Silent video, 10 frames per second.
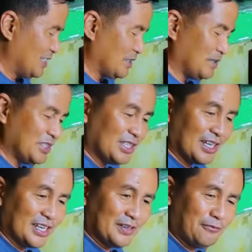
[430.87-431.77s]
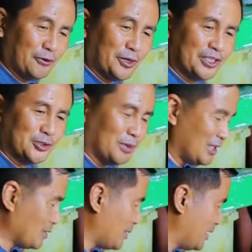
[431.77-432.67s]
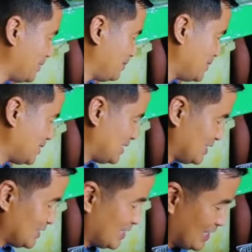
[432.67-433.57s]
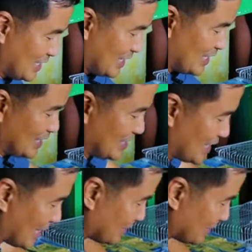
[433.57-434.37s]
So these are for small aquariums, and the